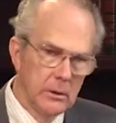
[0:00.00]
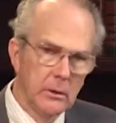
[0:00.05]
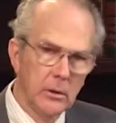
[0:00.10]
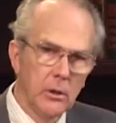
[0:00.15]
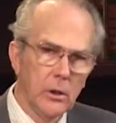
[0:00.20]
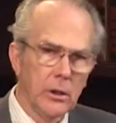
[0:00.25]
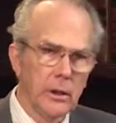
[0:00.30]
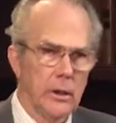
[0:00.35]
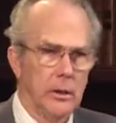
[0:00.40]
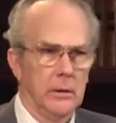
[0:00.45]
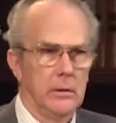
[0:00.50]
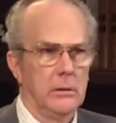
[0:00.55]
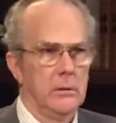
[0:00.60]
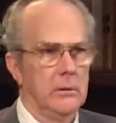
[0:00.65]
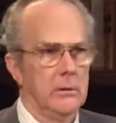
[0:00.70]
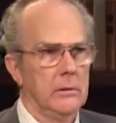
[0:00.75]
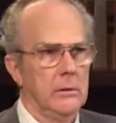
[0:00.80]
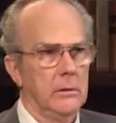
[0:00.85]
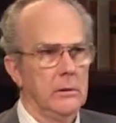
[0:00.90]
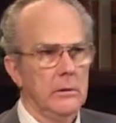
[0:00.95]
look it,
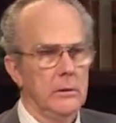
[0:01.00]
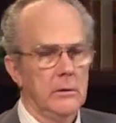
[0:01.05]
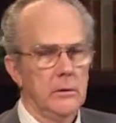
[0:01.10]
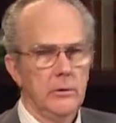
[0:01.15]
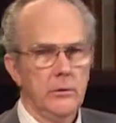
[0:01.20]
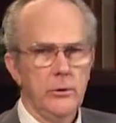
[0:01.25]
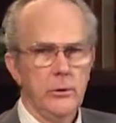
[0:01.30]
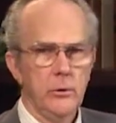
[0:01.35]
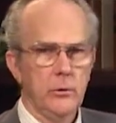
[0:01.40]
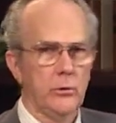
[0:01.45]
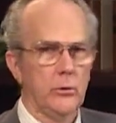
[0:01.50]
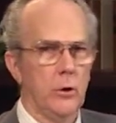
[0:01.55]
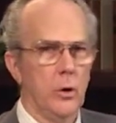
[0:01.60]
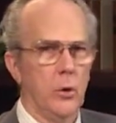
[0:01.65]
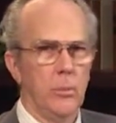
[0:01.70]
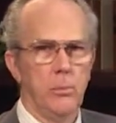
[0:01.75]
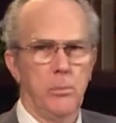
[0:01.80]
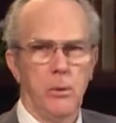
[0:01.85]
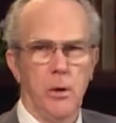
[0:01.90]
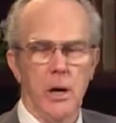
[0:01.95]
there's
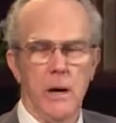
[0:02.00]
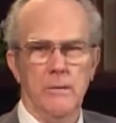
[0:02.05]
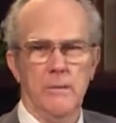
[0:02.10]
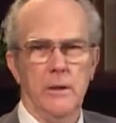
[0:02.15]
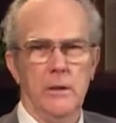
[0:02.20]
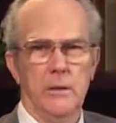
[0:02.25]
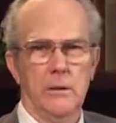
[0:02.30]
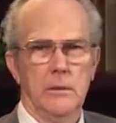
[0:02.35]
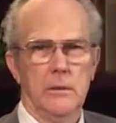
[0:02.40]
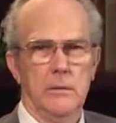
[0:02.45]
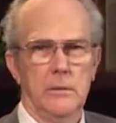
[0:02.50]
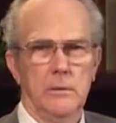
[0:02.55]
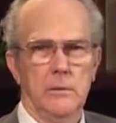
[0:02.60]
no prophet